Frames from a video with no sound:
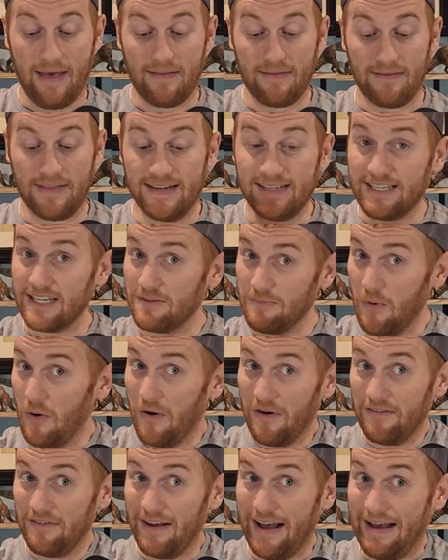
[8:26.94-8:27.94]
This is
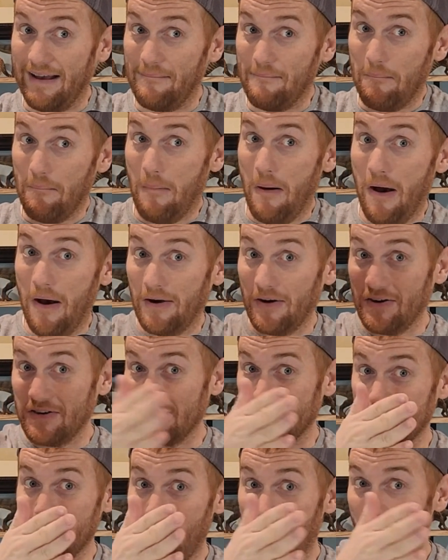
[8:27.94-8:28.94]
more of a modern
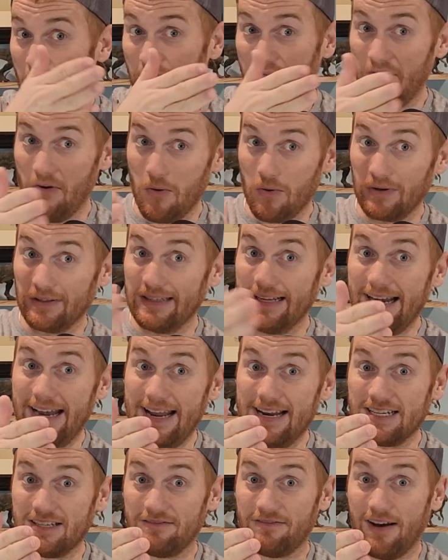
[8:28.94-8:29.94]
smartphone
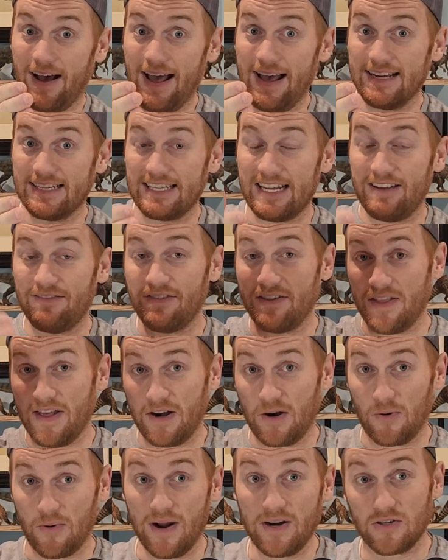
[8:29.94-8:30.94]
leaning device even than
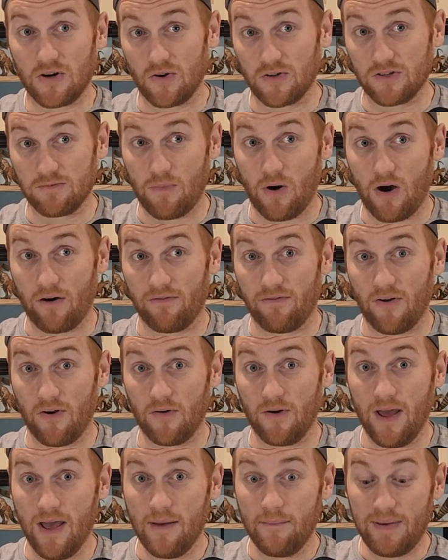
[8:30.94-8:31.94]
a retro
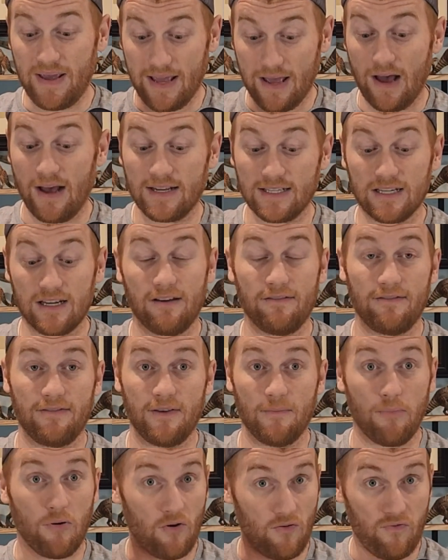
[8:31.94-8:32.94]
smartphone because of
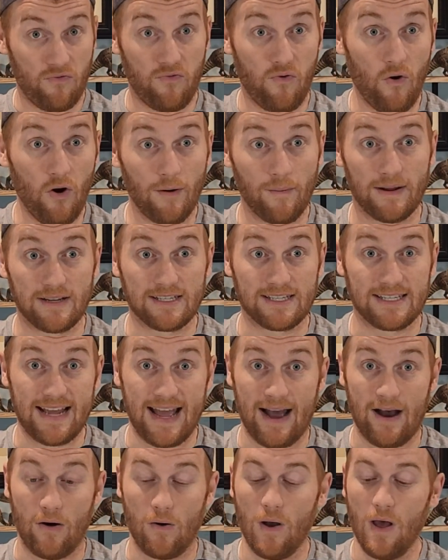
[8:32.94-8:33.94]
the performance.
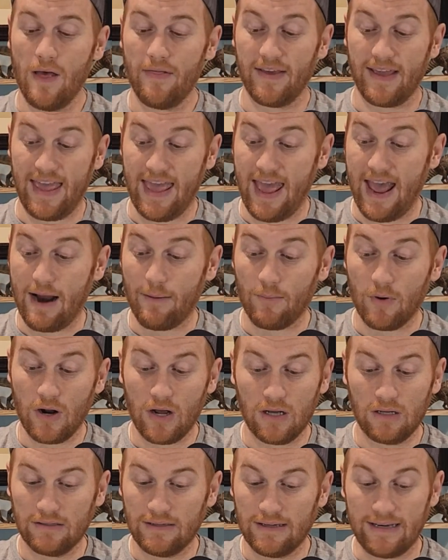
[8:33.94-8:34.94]
Now, the
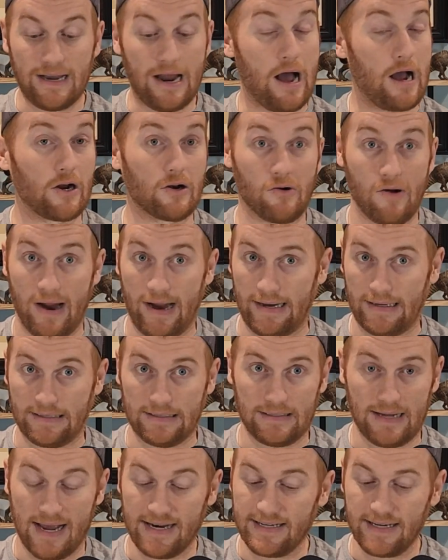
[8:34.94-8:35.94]
camera, not
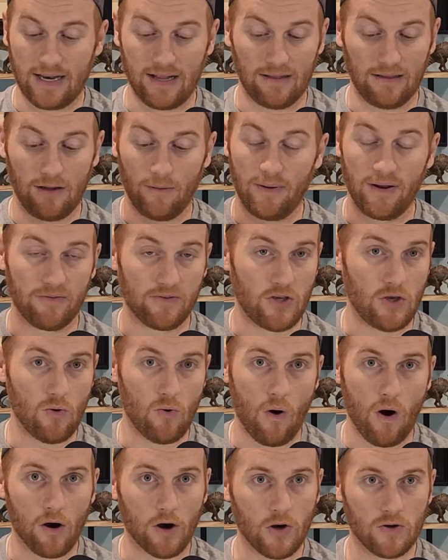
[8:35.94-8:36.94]
great. I did a little bit of
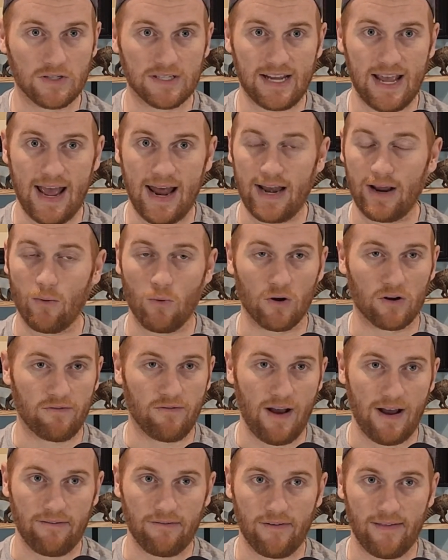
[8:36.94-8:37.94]
QR code scanning, worked
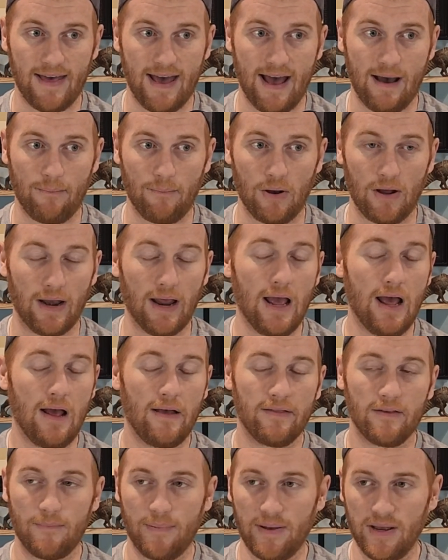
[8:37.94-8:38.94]
fine for that, but
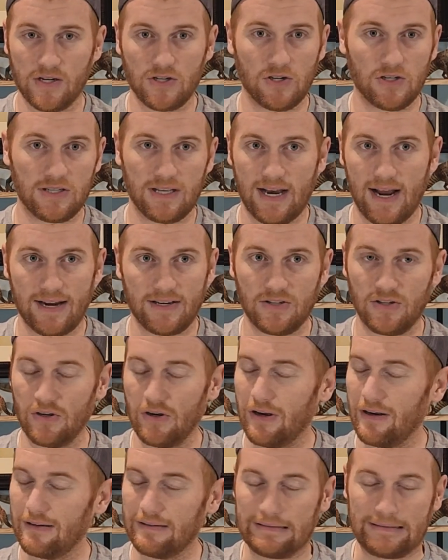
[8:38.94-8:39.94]
the pictures that I
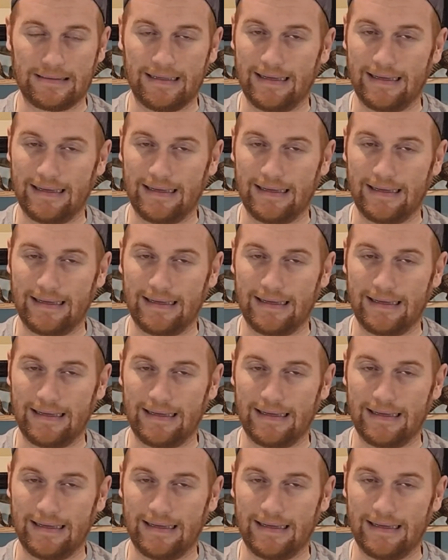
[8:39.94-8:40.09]
took,